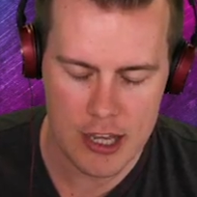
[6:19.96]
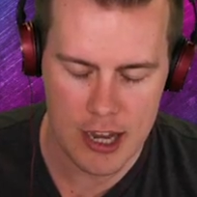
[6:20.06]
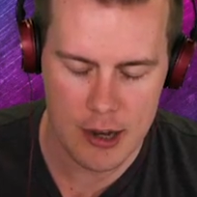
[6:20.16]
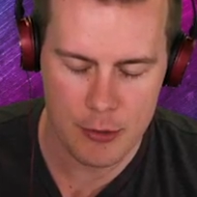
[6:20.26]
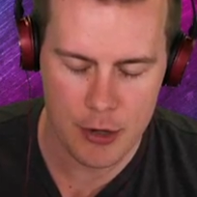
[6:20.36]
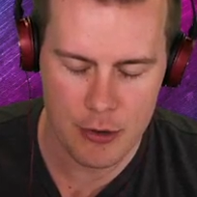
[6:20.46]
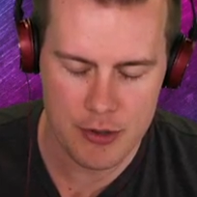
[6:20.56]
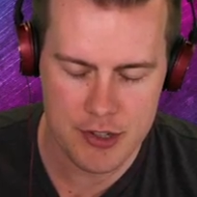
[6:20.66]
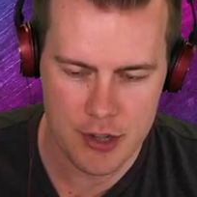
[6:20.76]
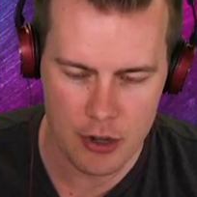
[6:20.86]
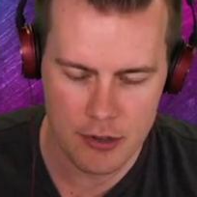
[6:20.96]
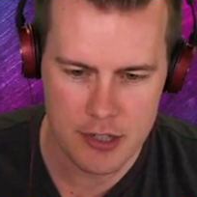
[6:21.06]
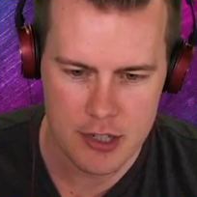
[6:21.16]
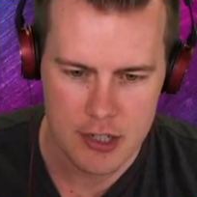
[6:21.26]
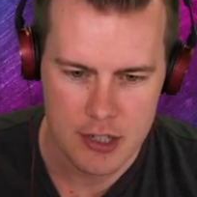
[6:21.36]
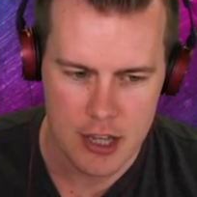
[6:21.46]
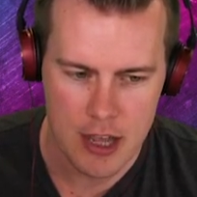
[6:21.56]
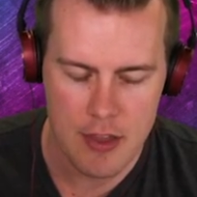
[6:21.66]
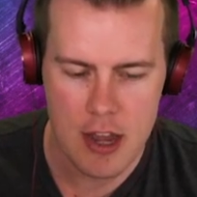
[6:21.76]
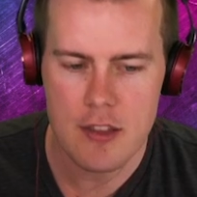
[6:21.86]
okay, we'll go assault.
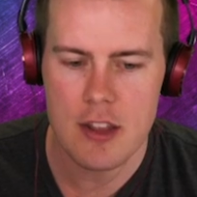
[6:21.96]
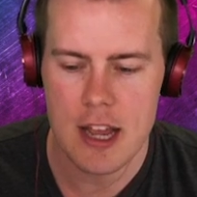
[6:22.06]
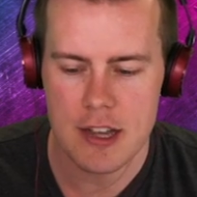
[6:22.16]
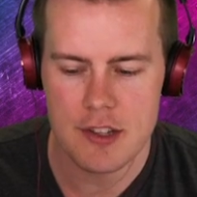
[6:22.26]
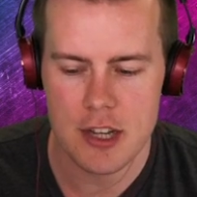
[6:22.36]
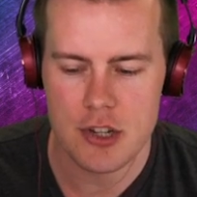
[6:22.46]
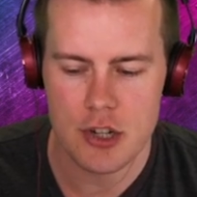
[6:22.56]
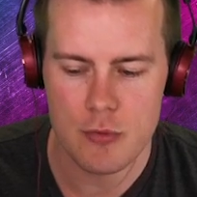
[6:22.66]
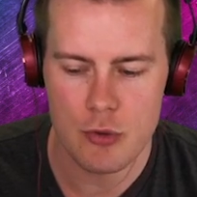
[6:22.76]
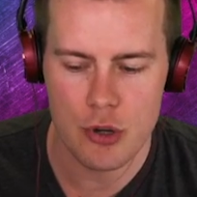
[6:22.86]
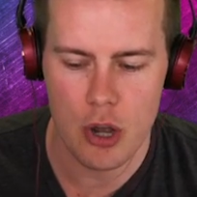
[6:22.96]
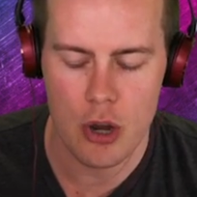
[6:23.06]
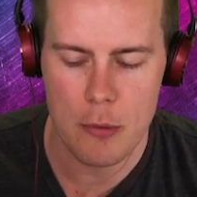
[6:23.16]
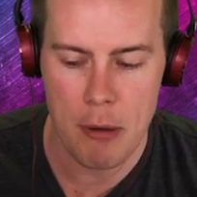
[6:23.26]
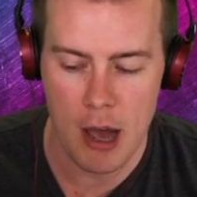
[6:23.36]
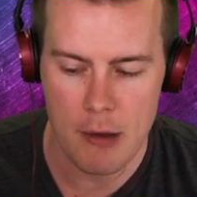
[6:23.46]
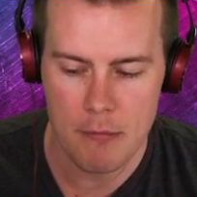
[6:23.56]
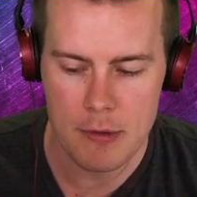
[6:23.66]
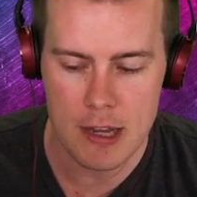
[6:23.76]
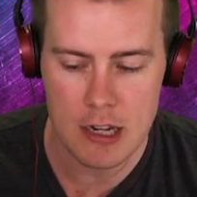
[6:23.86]
And then in the next section, we'll go
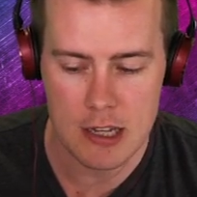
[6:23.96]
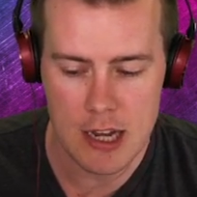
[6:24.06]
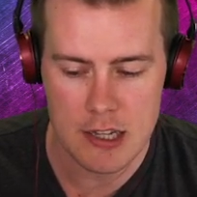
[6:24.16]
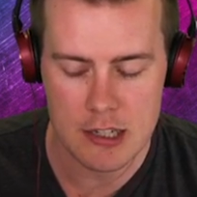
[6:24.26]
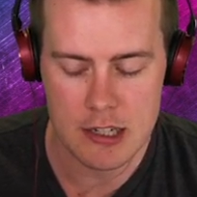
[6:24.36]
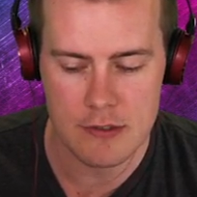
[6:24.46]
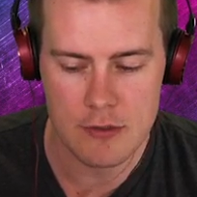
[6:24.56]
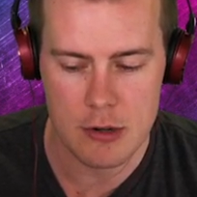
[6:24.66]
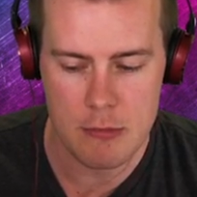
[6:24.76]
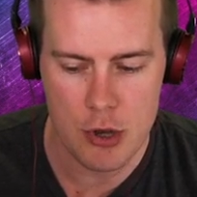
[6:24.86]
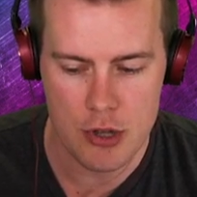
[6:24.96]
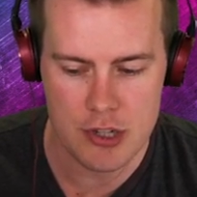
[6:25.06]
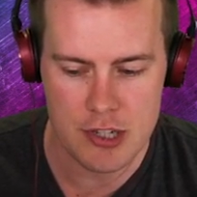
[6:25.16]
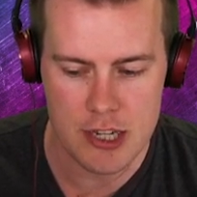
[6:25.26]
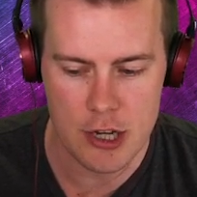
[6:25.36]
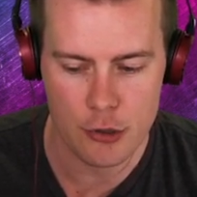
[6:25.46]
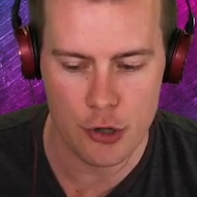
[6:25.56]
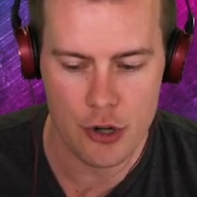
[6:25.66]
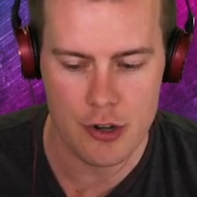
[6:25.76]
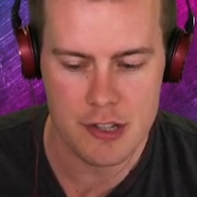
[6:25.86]
pump. In case of an emergency, I'll
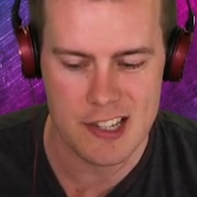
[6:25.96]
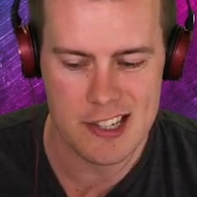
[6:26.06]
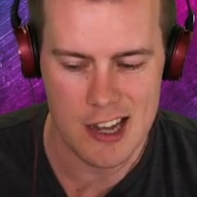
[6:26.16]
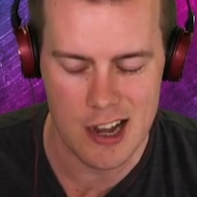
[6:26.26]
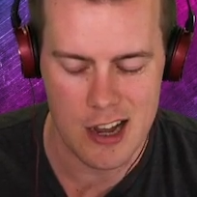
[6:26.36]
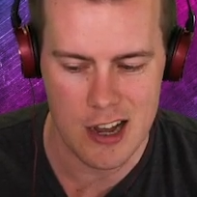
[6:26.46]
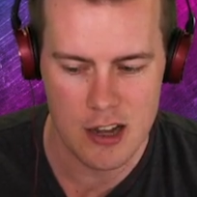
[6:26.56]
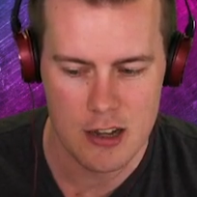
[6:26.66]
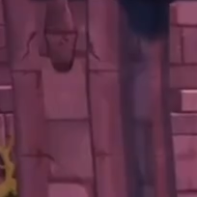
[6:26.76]
go to the scar.